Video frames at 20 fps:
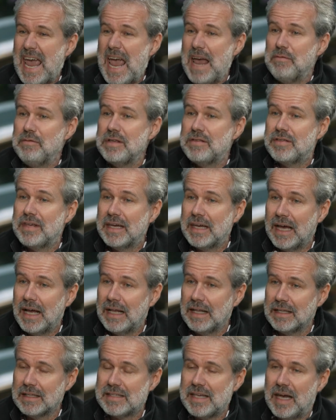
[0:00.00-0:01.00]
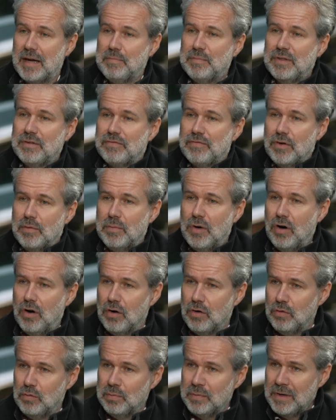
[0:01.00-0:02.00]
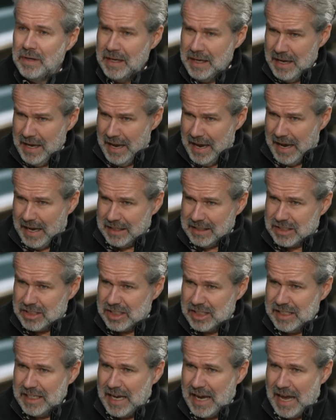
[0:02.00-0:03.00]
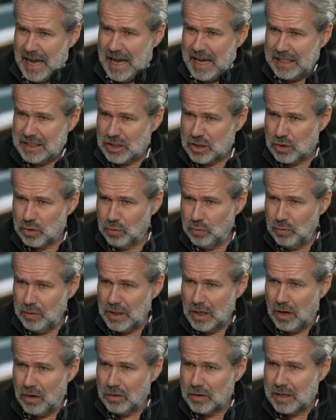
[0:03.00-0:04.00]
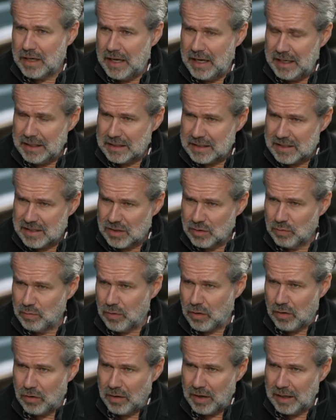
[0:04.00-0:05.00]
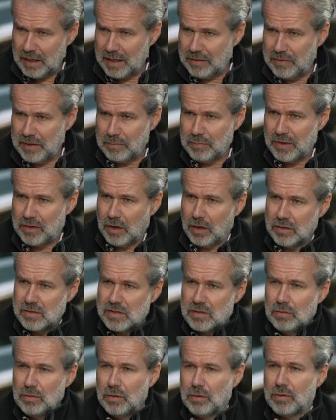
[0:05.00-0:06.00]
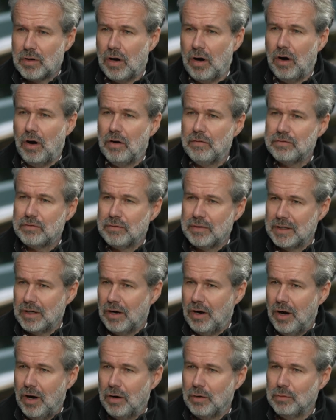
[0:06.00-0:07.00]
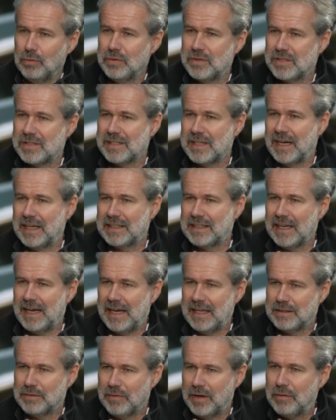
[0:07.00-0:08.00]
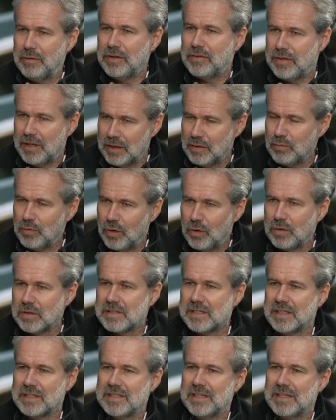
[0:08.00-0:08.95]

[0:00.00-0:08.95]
everything else happened from home. And she had two young kids who were uh, living with us to look after in a house that had very thin walls, et